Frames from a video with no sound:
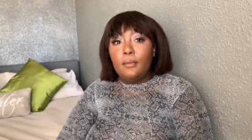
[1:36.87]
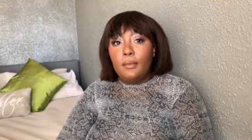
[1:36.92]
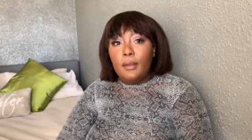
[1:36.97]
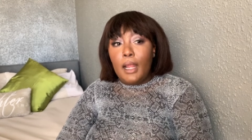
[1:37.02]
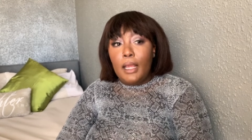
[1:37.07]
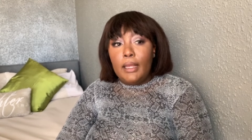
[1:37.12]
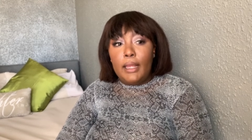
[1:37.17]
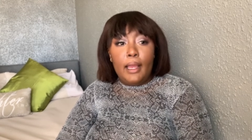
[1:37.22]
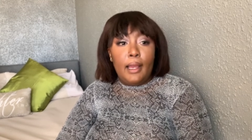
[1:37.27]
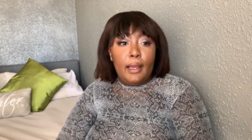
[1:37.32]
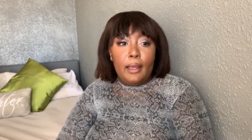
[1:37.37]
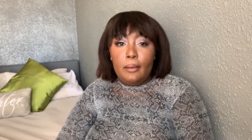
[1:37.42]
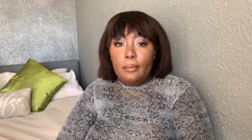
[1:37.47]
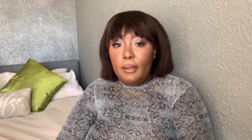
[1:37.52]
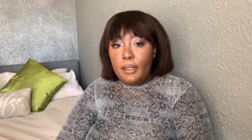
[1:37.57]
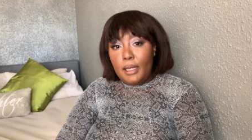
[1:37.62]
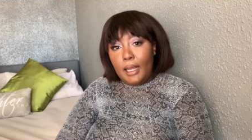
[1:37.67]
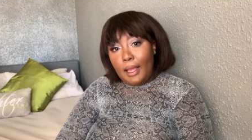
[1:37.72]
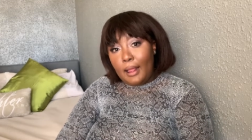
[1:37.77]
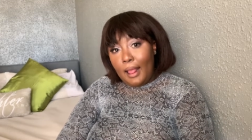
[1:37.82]
yeah it be
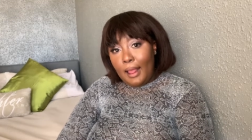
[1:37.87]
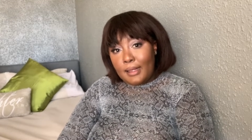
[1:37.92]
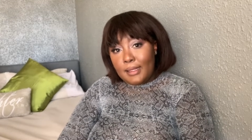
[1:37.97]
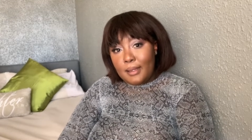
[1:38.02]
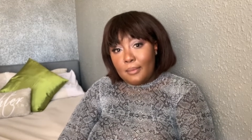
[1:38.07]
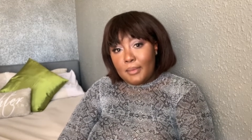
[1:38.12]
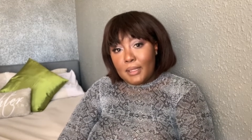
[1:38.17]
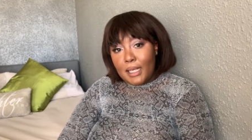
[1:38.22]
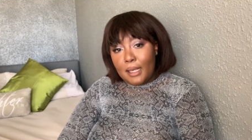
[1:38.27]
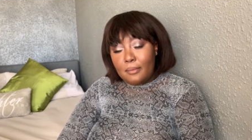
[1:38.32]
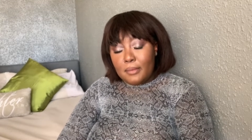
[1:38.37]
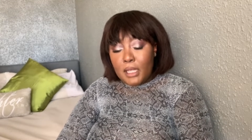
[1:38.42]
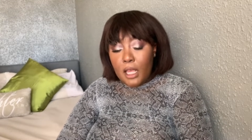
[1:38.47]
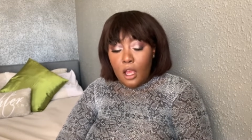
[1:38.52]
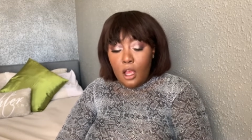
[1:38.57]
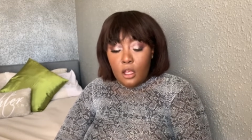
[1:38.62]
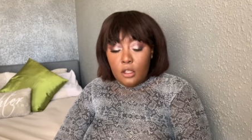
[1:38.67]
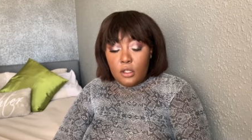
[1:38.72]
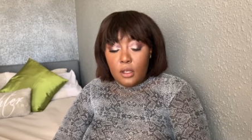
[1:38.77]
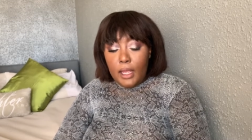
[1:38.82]
like that sometimes
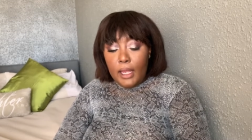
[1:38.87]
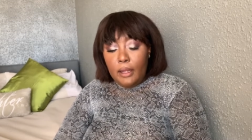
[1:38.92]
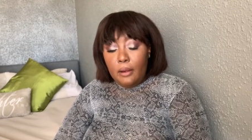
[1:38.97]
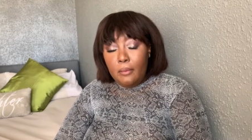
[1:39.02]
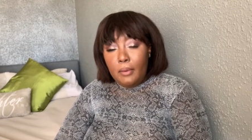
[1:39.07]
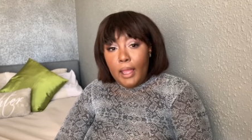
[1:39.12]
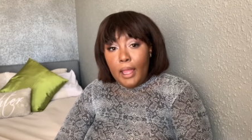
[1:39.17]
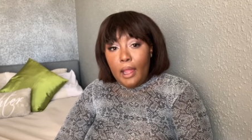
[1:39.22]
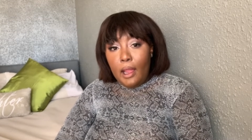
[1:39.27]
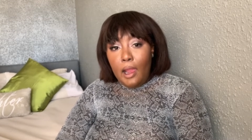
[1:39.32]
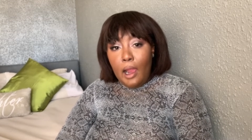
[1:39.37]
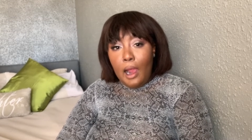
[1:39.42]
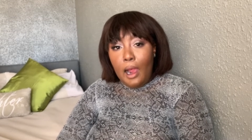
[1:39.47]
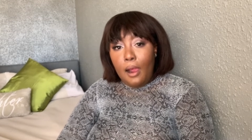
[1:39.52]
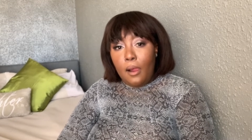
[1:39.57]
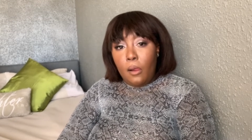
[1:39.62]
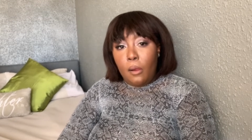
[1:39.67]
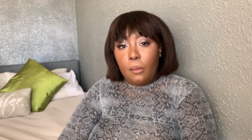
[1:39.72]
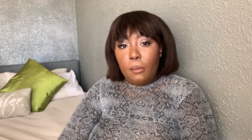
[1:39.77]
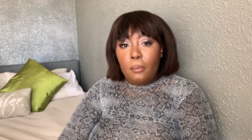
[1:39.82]
so anyway
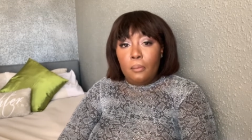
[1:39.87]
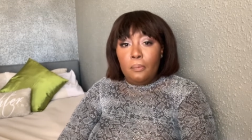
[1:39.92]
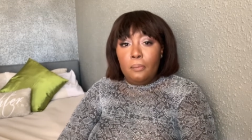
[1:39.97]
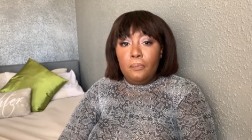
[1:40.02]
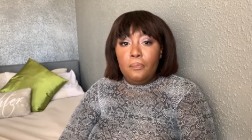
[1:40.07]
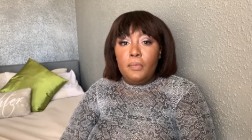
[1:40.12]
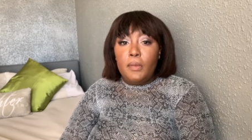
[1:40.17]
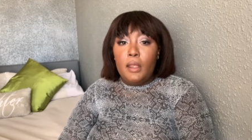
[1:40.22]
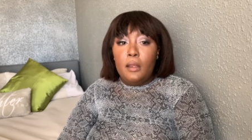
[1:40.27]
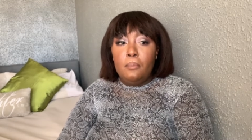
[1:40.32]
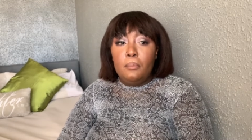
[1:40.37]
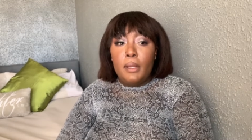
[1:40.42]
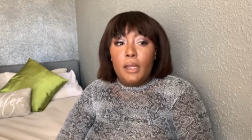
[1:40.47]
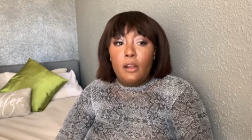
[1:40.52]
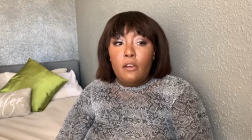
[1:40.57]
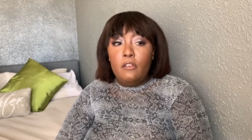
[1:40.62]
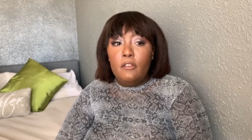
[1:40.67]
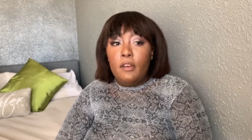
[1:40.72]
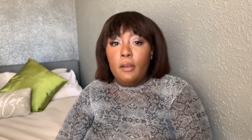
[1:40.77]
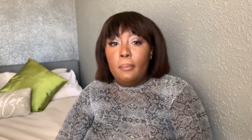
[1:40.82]
um bit
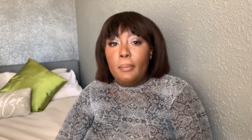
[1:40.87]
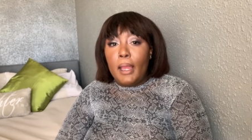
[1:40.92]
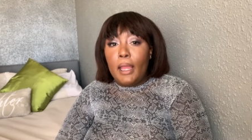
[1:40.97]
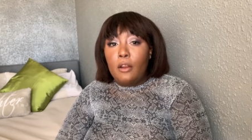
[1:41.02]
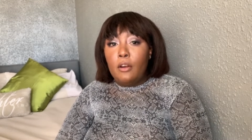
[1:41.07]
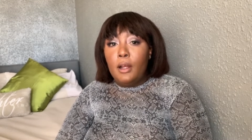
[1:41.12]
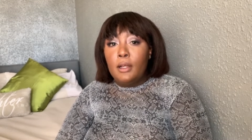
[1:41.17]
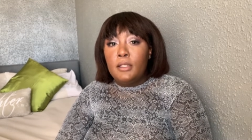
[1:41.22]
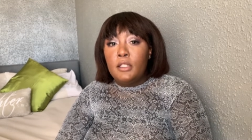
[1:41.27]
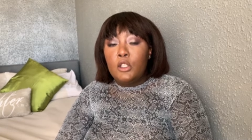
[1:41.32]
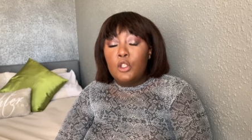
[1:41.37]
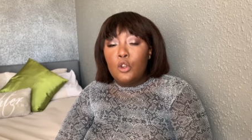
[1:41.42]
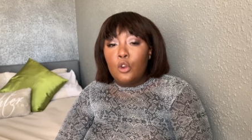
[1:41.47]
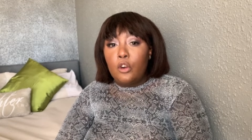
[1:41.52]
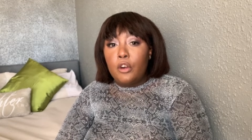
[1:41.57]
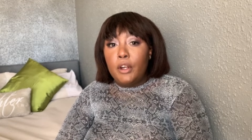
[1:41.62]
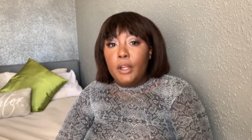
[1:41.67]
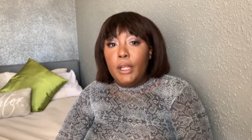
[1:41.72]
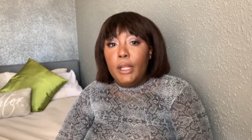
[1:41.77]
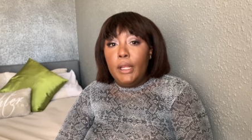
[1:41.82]
of a background
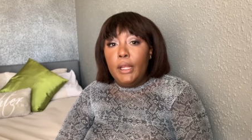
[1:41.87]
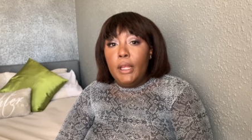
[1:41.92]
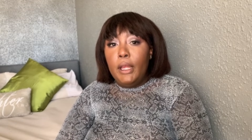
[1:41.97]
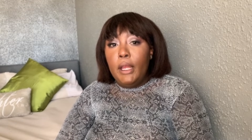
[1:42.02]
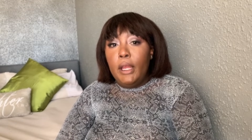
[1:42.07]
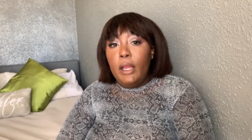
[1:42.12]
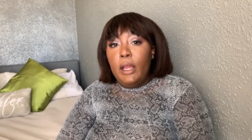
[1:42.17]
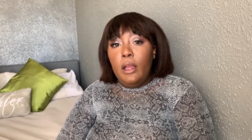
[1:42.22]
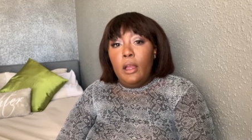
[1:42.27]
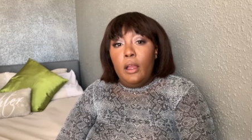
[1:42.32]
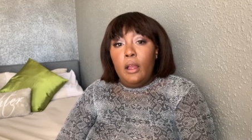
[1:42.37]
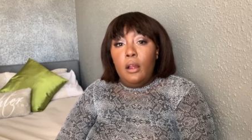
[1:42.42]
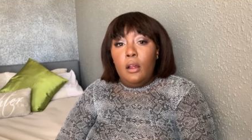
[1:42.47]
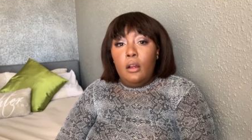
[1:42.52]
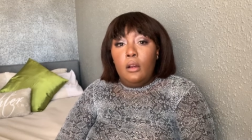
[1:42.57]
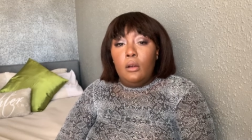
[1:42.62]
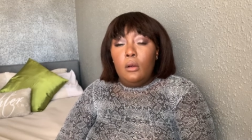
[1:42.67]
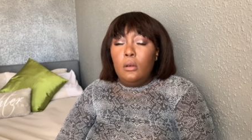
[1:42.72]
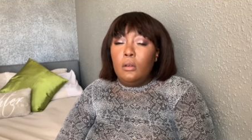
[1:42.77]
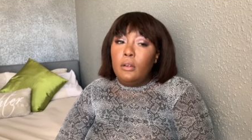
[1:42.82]
story
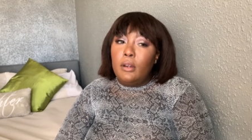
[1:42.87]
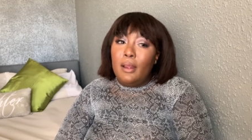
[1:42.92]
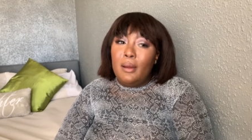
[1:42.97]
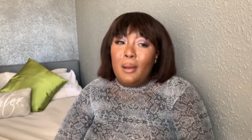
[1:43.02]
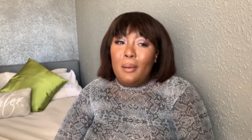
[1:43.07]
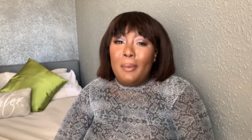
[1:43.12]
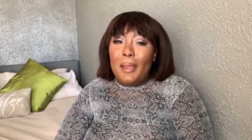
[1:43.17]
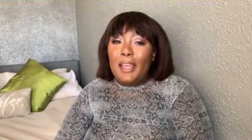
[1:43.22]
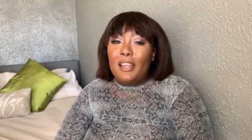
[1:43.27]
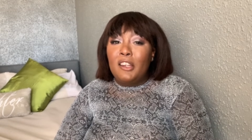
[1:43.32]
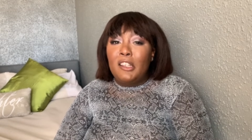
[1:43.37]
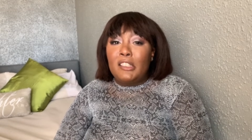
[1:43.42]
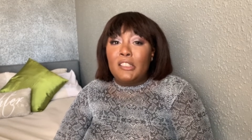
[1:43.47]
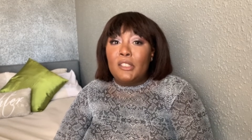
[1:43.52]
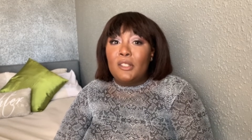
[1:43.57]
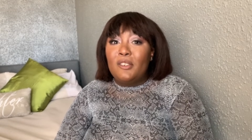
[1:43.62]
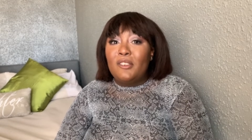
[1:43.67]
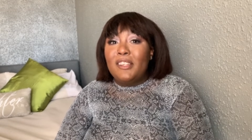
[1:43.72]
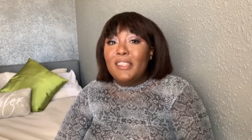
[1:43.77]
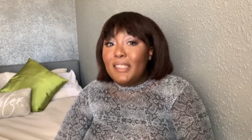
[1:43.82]
or not a background
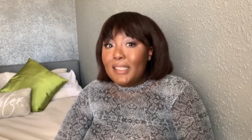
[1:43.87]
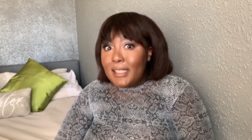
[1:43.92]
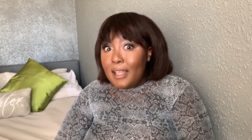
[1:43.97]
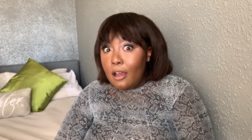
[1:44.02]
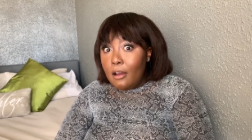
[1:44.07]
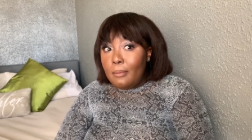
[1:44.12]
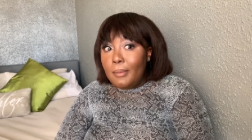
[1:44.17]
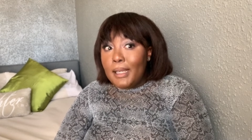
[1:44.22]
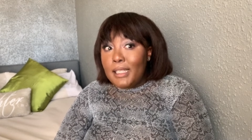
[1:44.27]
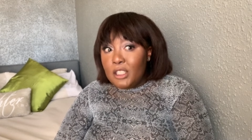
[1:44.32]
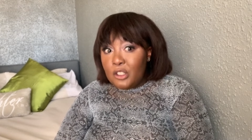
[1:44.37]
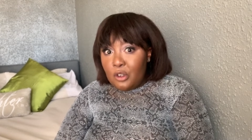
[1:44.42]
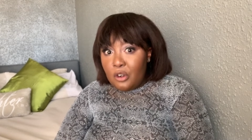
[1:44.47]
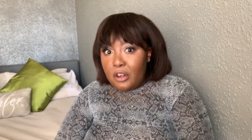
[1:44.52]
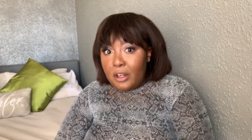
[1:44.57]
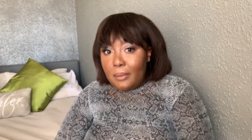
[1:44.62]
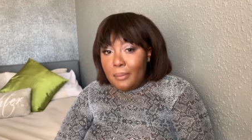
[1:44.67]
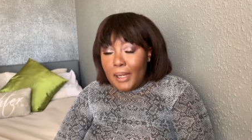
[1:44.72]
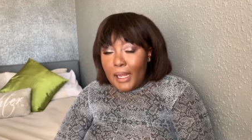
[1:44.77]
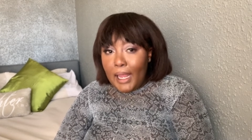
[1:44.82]
story this is how my
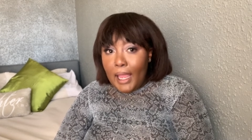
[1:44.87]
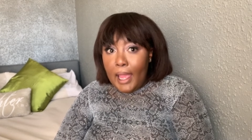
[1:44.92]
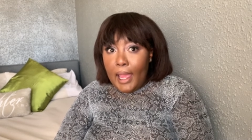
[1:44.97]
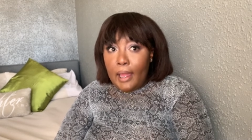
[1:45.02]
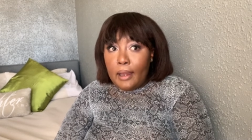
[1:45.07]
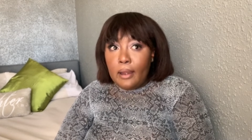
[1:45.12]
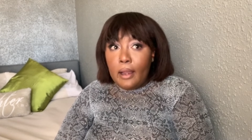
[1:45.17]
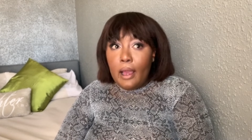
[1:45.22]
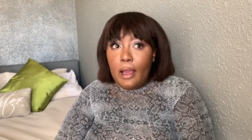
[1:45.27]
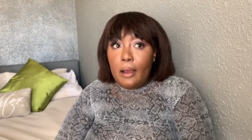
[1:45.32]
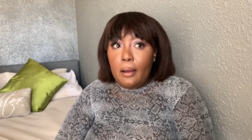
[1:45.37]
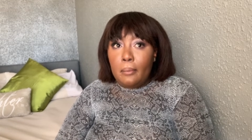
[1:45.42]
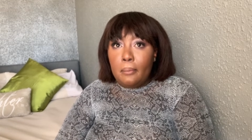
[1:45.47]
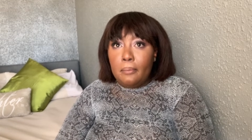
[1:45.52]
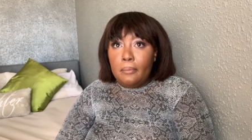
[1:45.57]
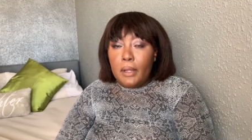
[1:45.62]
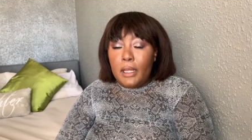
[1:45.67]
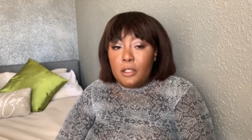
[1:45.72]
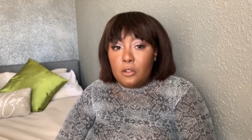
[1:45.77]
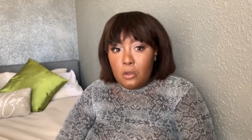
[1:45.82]
story began um
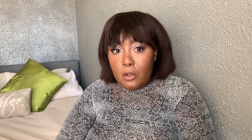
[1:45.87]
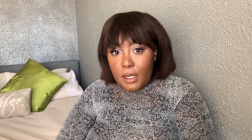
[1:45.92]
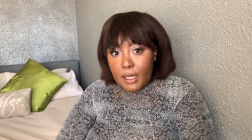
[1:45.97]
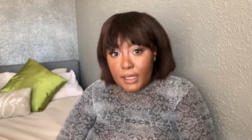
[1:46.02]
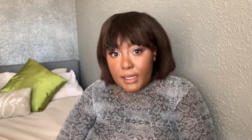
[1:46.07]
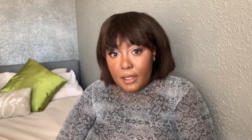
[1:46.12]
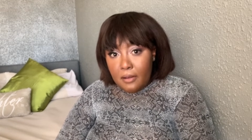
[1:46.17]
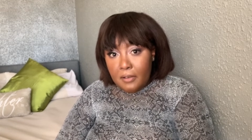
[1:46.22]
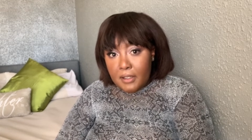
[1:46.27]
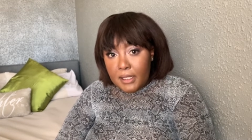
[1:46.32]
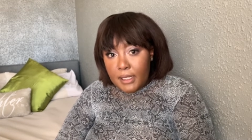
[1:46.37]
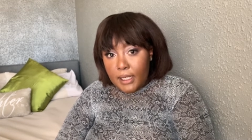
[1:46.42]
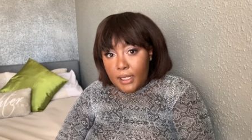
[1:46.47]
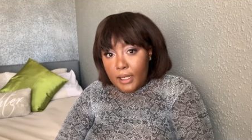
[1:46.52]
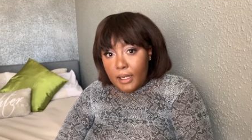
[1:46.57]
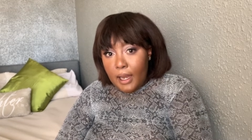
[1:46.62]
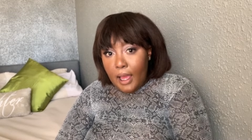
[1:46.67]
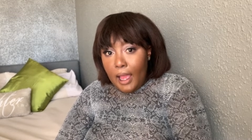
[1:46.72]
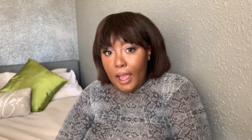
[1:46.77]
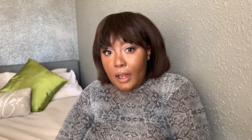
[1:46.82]
in
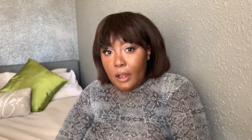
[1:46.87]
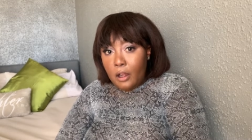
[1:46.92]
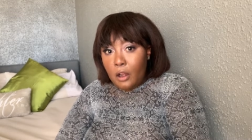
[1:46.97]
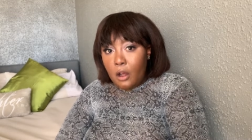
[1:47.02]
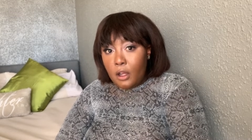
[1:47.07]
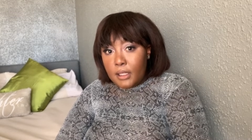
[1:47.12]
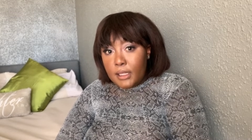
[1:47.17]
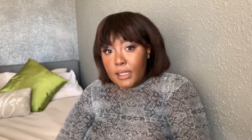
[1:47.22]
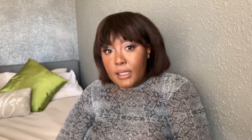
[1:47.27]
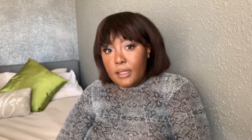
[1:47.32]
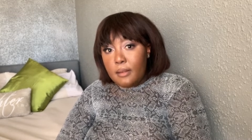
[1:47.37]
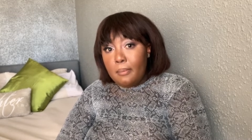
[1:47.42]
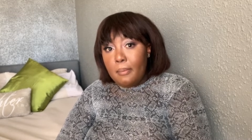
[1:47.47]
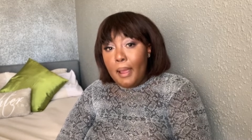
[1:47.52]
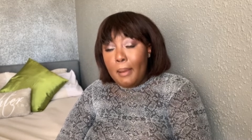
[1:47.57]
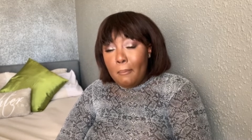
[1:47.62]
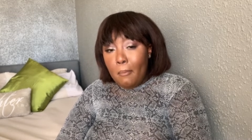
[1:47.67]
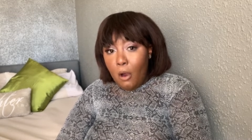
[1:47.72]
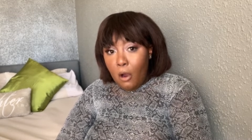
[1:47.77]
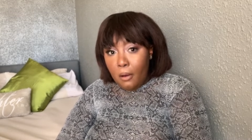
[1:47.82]
2017 i lost my
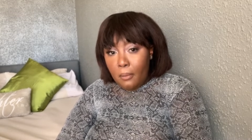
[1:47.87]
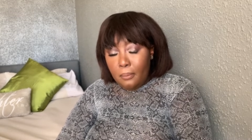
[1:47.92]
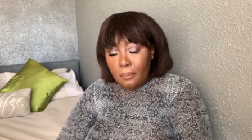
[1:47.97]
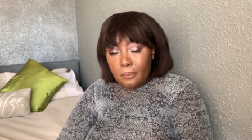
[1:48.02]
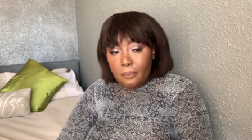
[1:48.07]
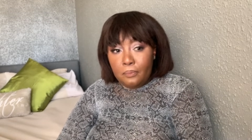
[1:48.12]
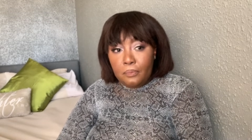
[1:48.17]
mom